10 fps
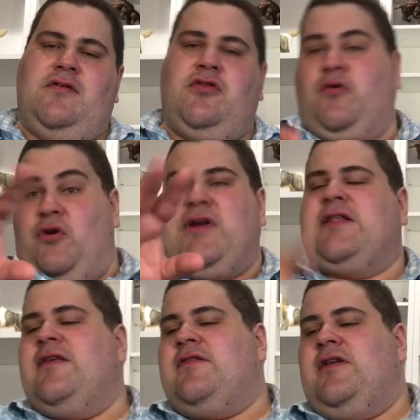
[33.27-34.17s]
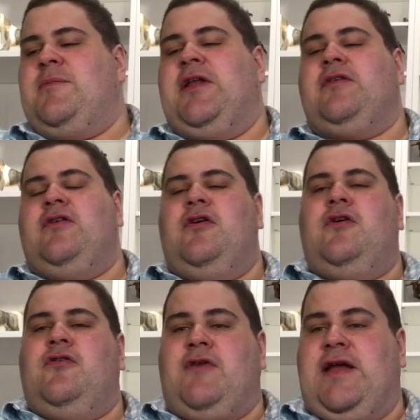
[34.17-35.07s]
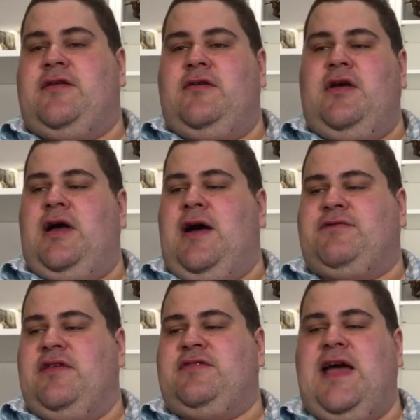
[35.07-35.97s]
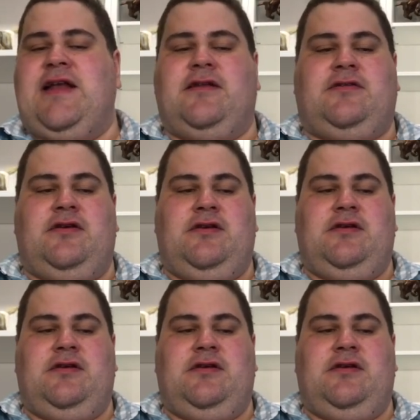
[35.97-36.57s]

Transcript: no, no, get to this in a minute. Right, I've decided.